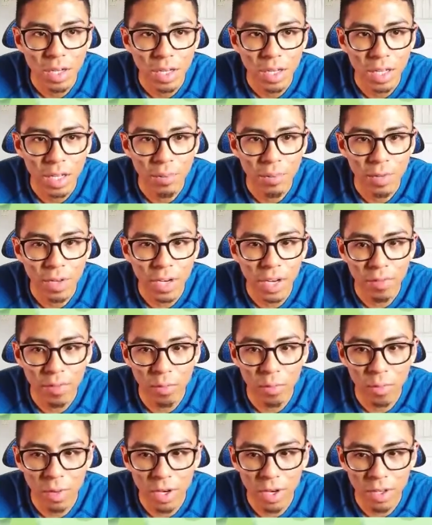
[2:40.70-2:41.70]
Yeah, I'm gonna have
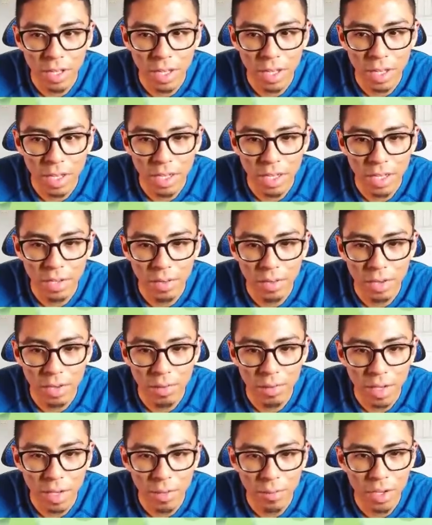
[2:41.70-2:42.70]
to wait on that.
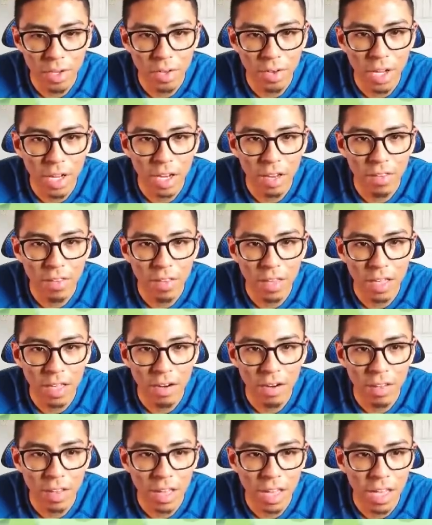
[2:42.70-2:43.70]
I'm gonna go ahead and take
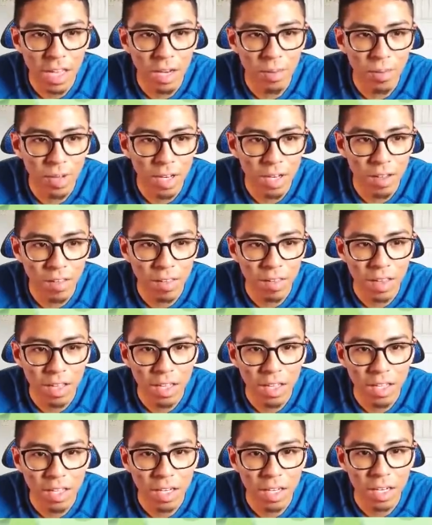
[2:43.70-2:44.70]
care of that enemy in a
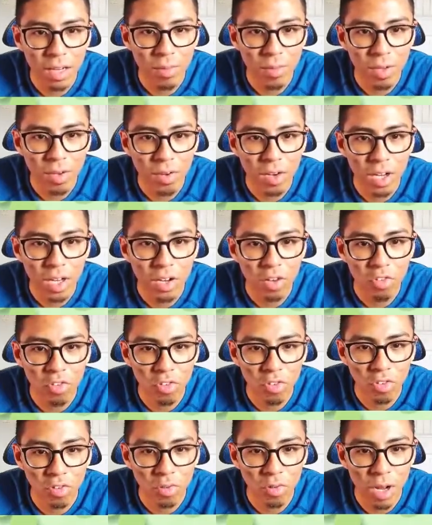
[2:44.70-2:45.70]
second. Let me go ahead and
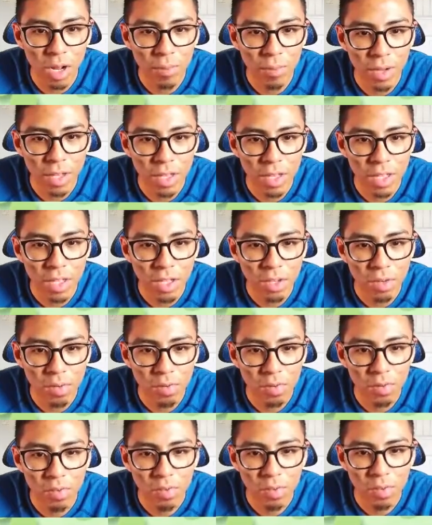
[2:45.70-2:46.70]
just grab my yellows.